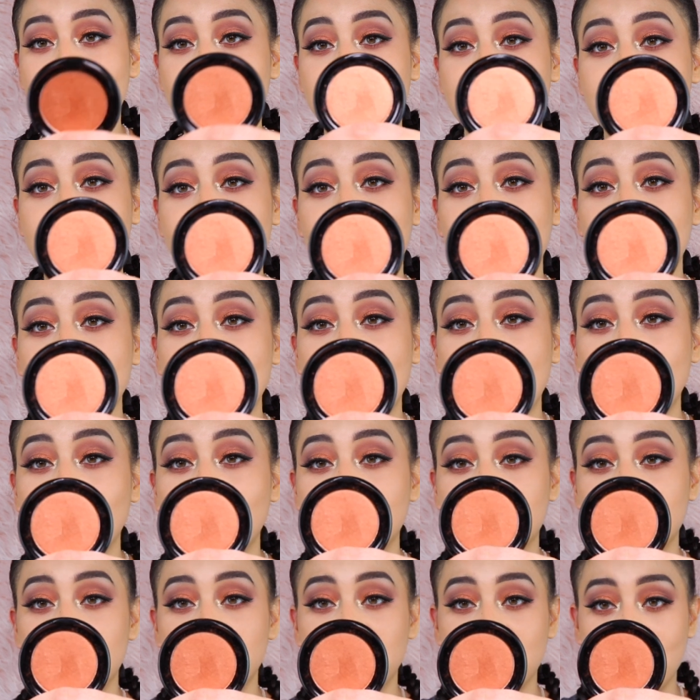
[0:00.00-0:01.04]
they came out
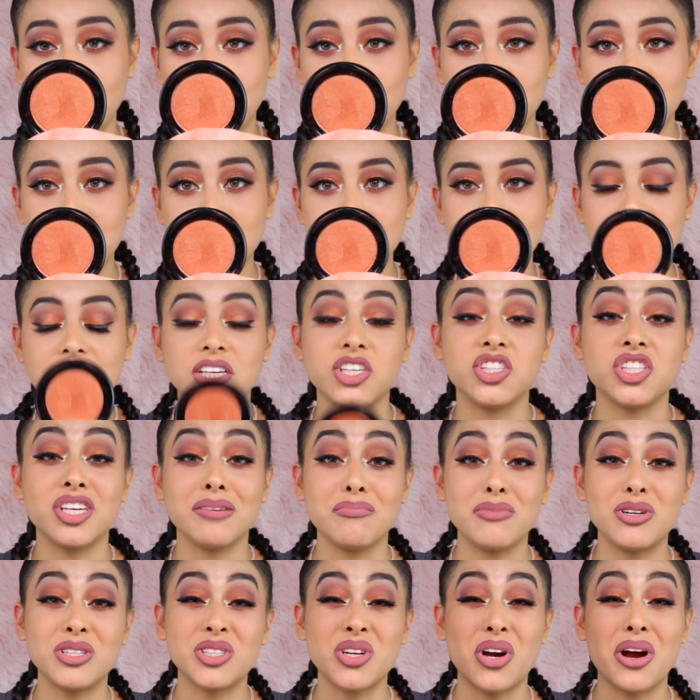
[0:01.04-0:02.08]
with shimmers, and the
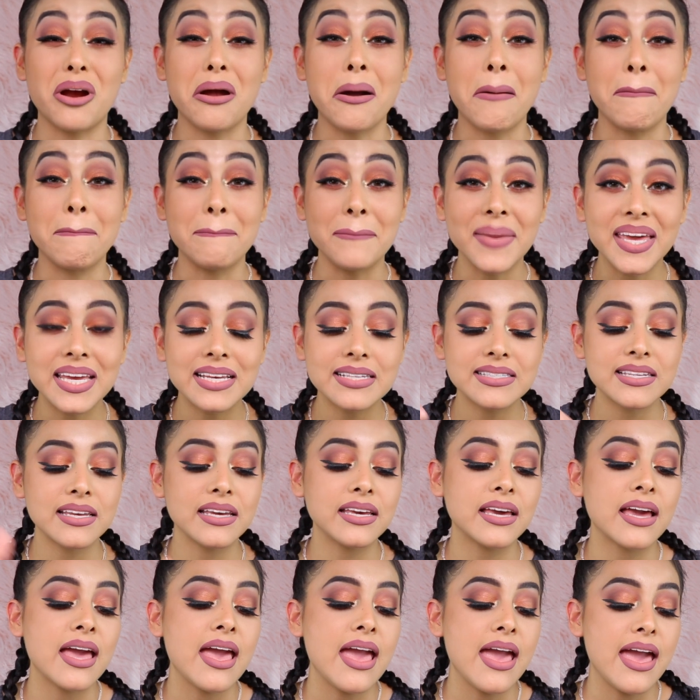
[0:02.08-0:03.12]
shimmers are
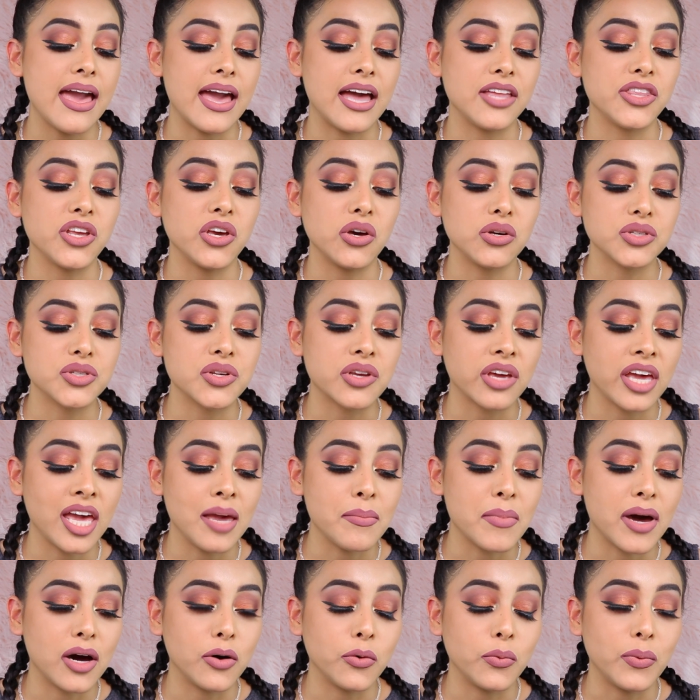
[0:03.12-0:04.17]
amazing, and they also
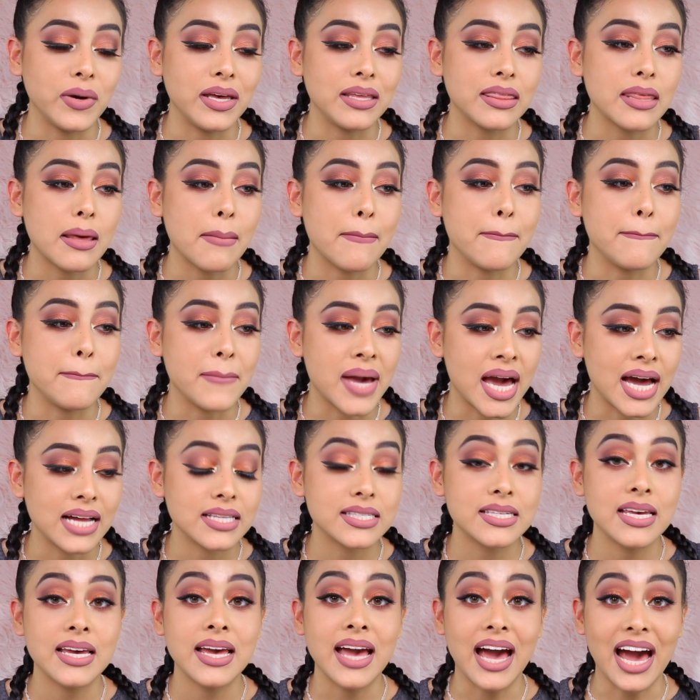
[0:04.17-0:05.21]
came out with
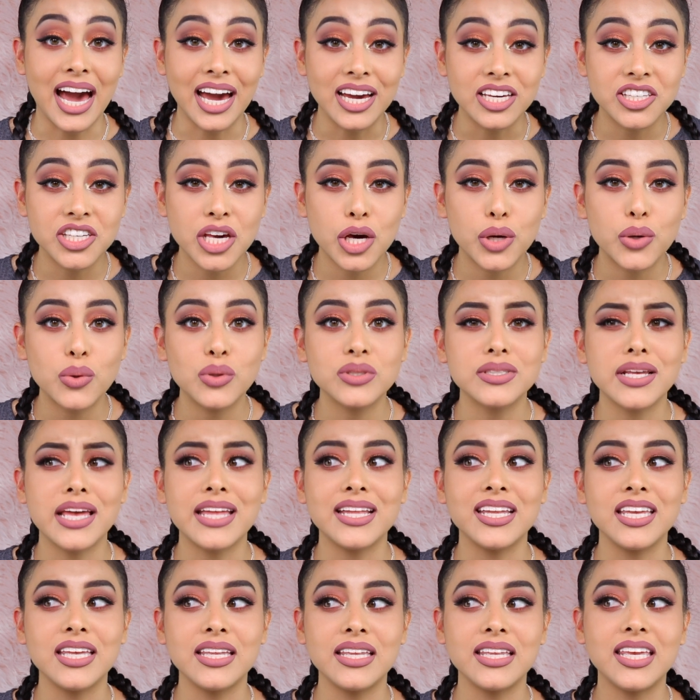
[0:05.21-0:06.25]
matte eyeshadows,
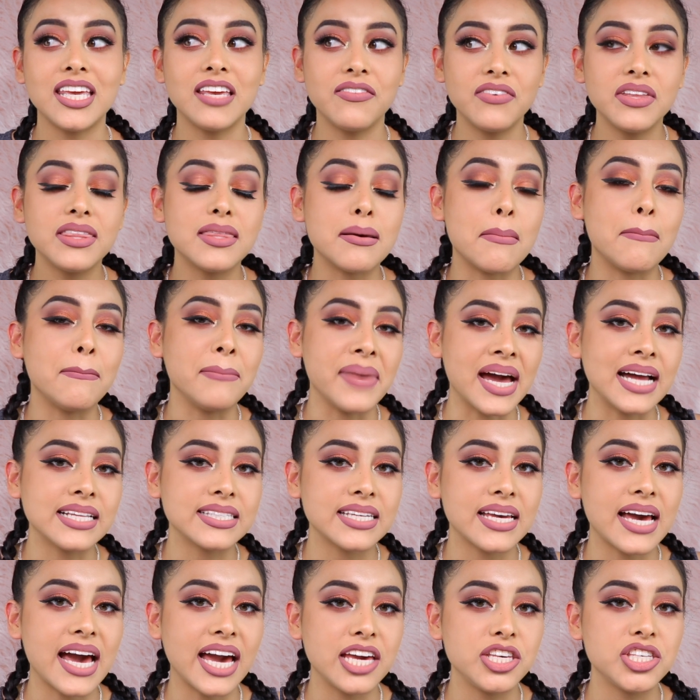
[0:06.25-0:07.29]
and even the
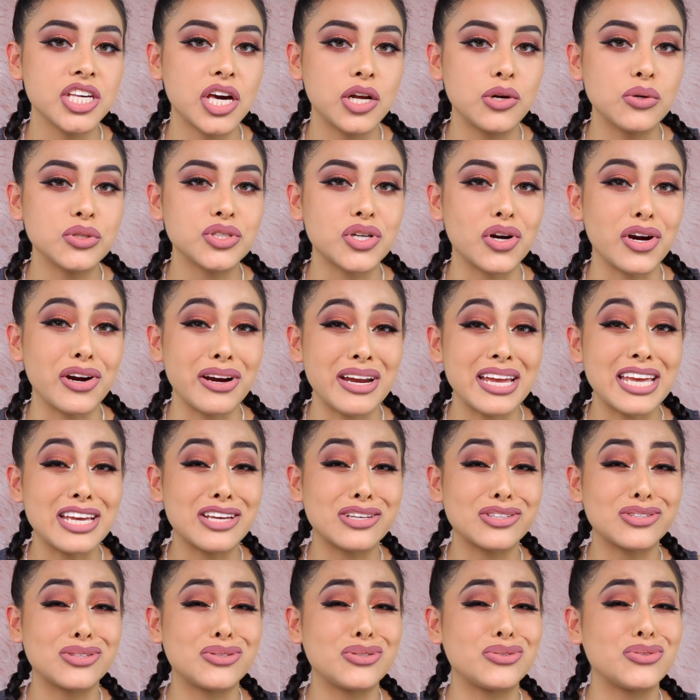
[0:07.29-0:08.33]
matte eyeshadows are
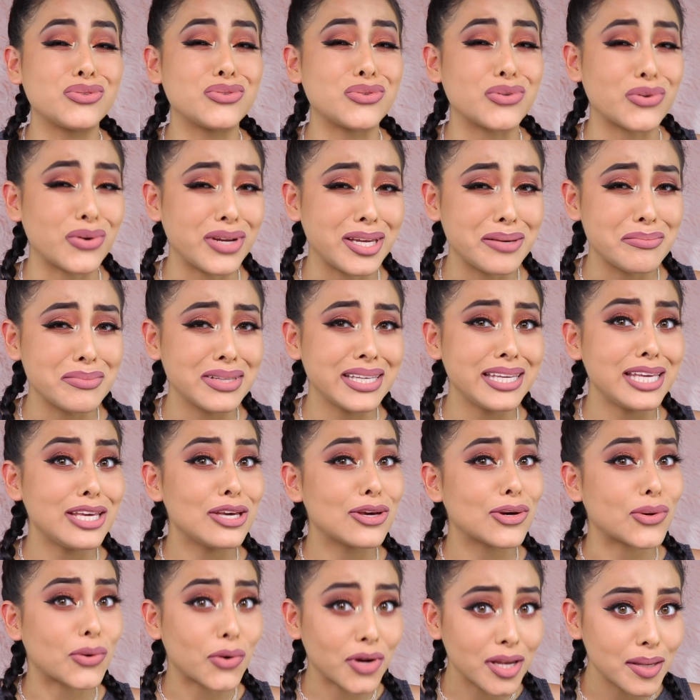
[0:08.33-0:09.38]
extremely
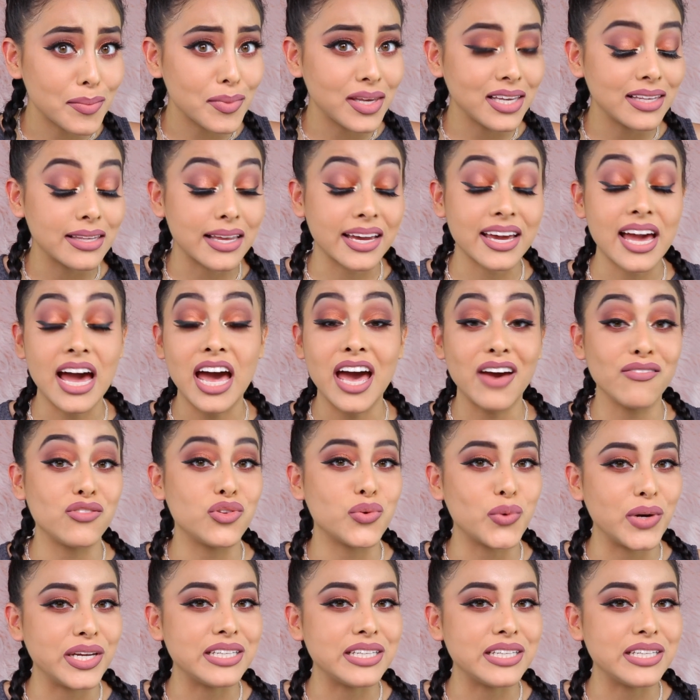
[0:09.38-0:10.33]
creamy. Like, I have no